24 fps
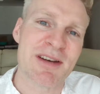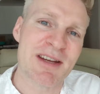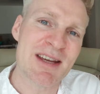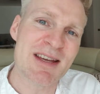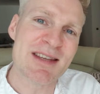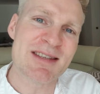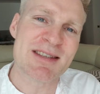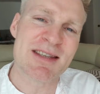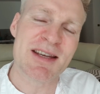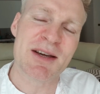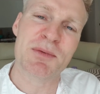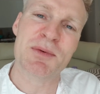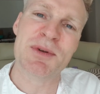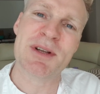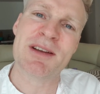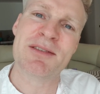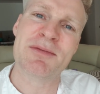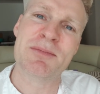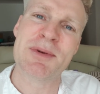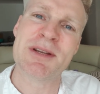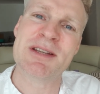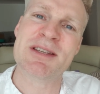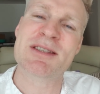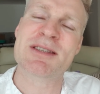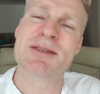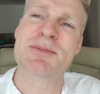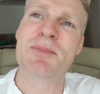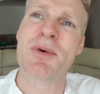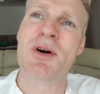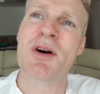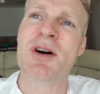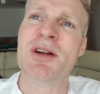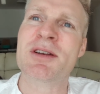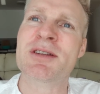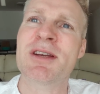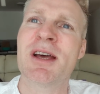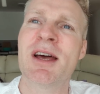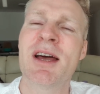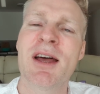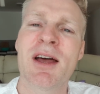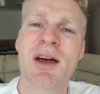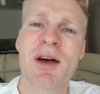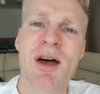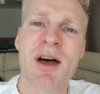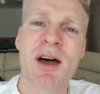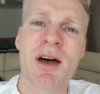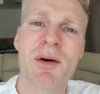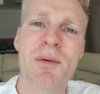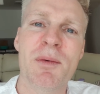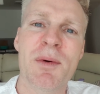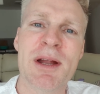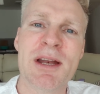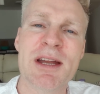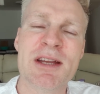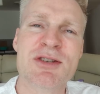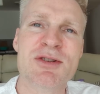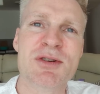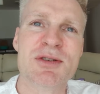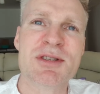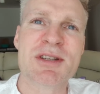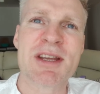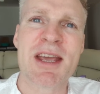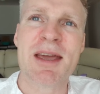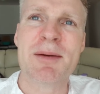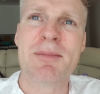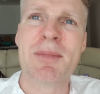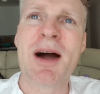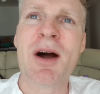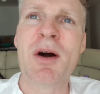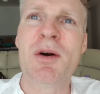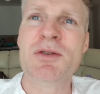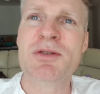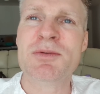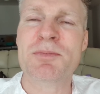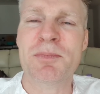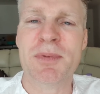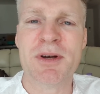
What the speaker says: yes, that would have been smart when it just came out.